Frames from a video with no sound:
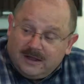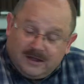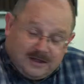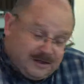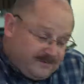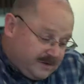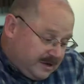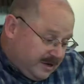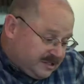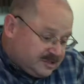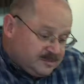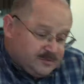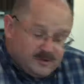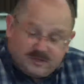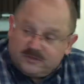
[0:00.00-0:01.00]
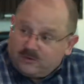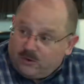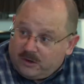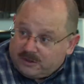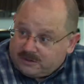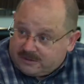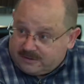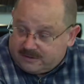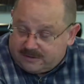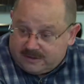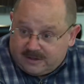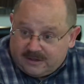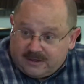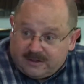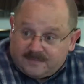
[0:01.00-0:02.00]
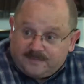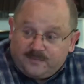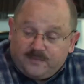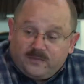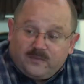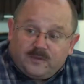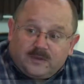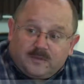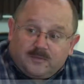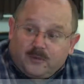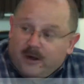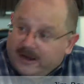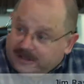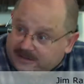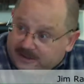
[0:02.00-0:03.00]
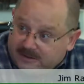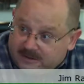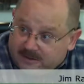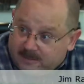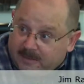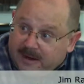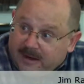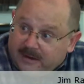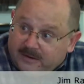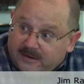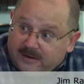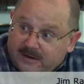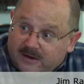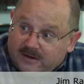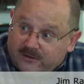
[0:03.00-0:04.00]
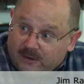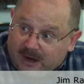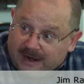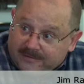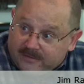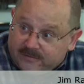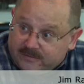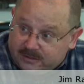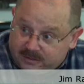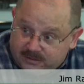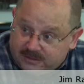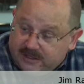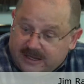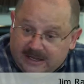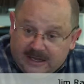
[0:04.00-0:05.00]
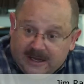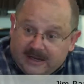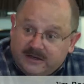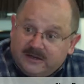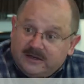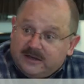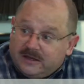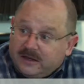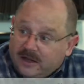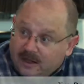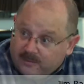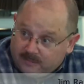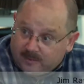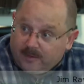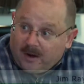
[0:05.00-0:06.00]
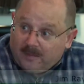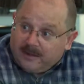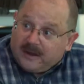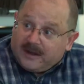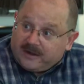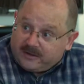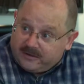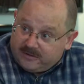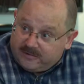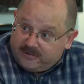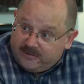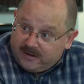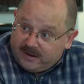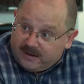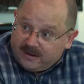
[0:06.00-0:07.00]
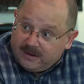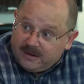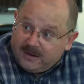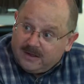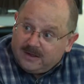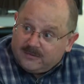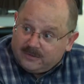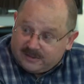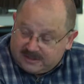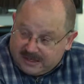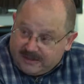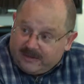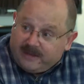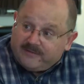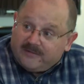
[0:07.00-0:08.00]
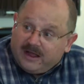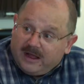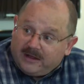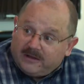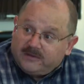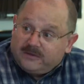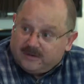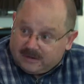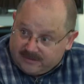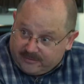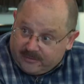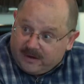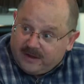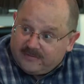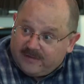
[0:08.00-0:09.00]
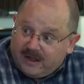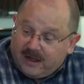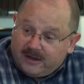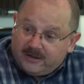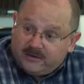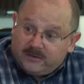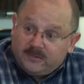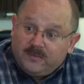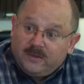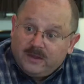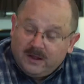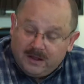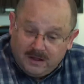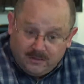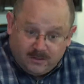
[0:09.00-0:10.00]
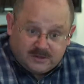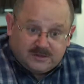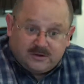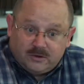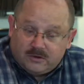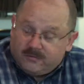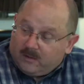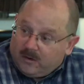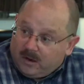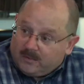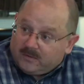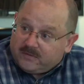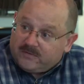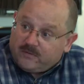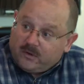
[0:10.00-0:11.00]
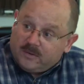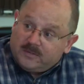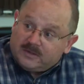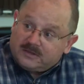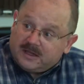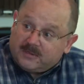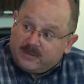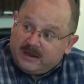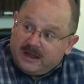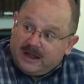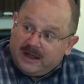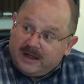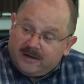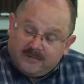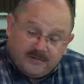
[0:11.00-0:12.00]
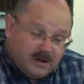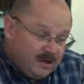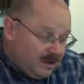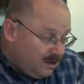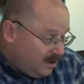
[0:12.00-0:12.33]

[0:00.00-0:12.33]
If a customer just wants price as their main driver for using EIT, we're probably not a good fit. We sell on value, deliver on value. What's the overall performance that we have?